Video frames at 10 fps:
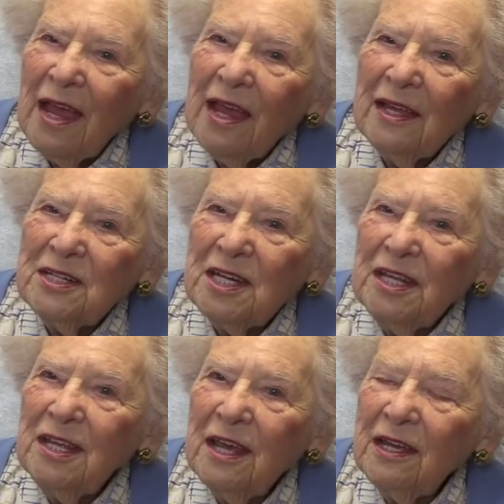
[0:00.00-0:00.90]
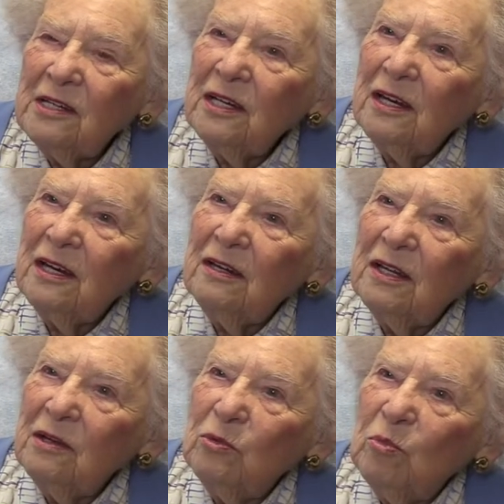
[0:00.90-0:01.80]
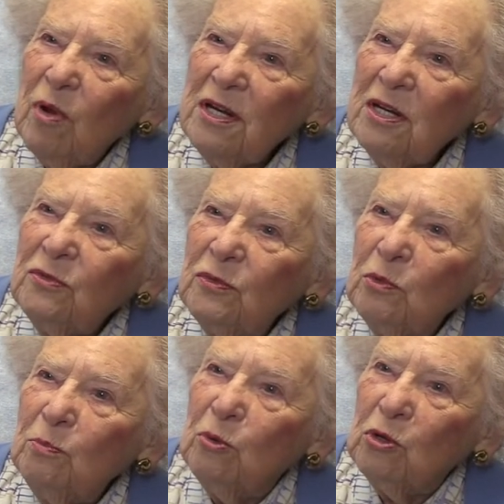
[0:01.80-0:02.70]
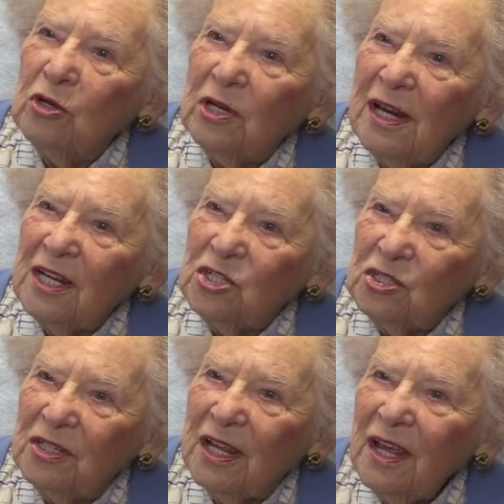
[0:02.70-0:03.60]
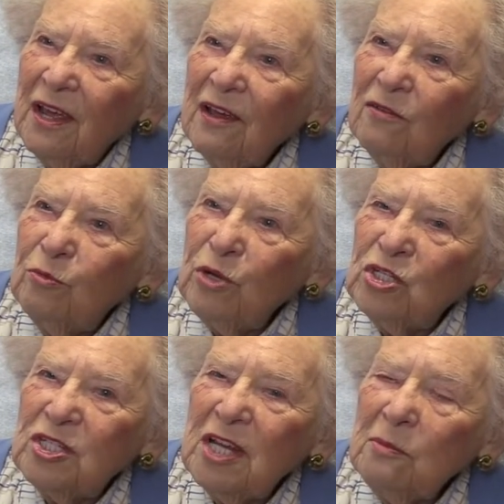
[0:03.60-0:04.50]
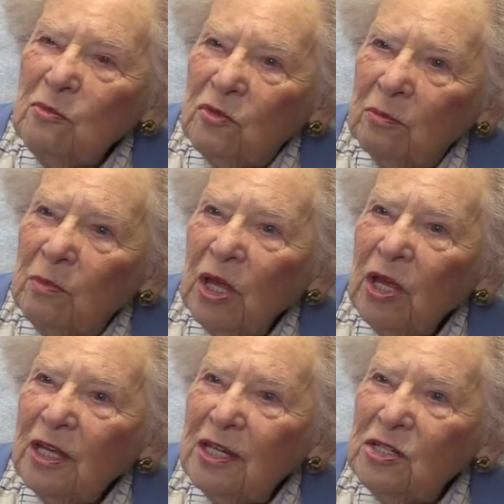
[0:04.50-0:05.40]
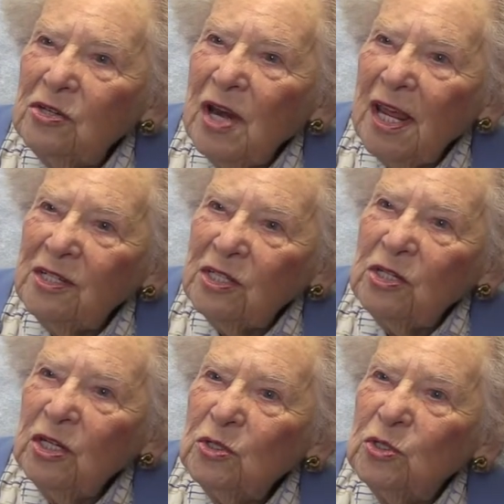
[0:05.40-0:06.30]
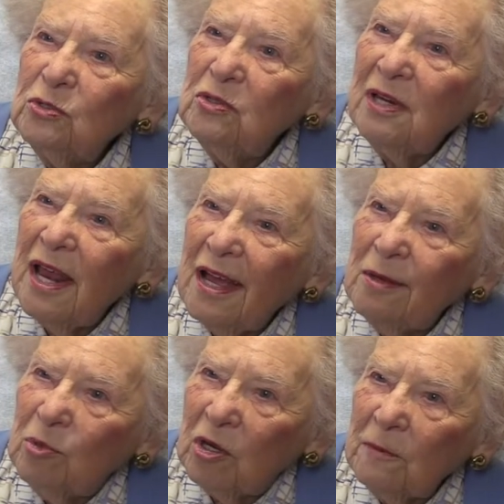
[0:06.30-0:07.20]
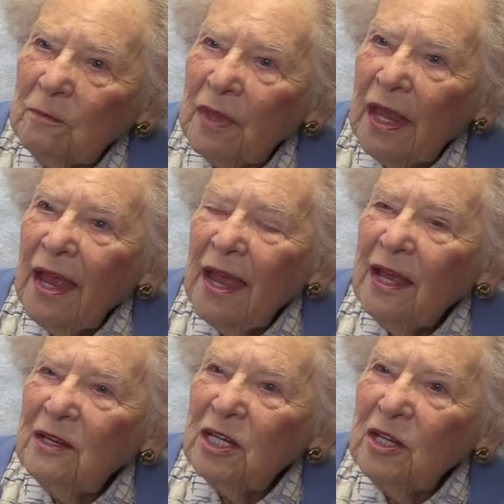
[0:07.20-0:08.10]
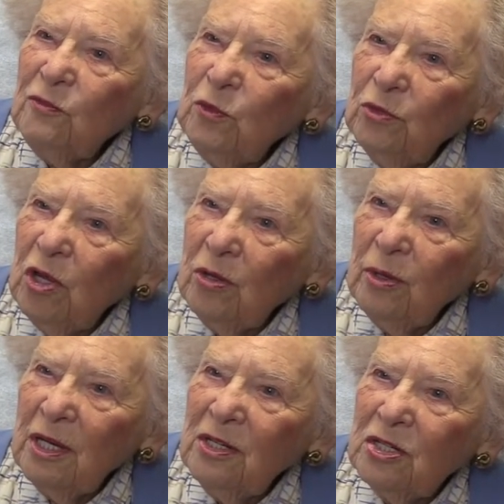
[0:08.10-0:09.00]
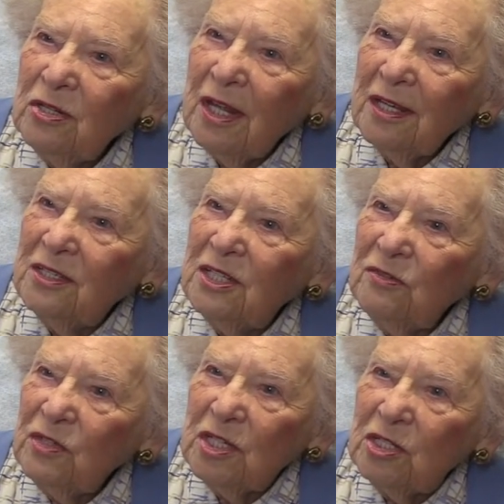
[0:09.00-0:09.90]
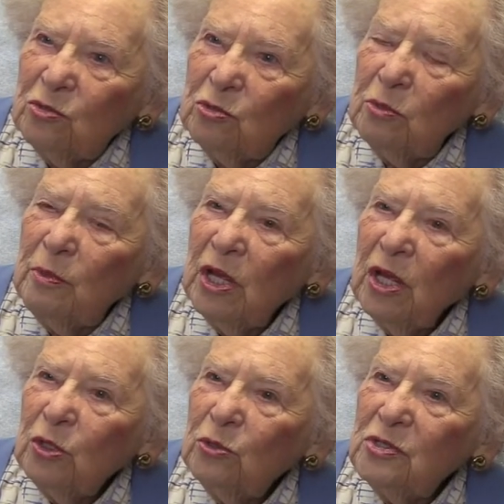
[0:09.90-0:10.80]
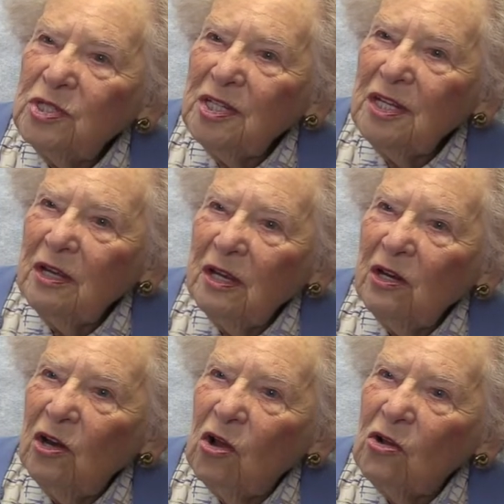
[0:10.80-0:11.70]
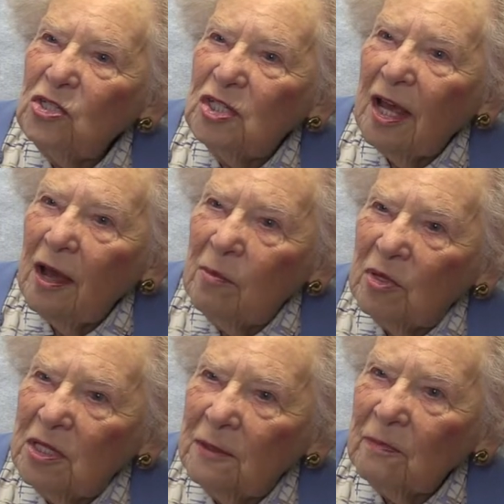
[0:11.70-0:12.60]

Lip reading: And he had a wonderful book collection, of which some of them he donated to the library. And if you go into the activities room, you'll see a large cupboard,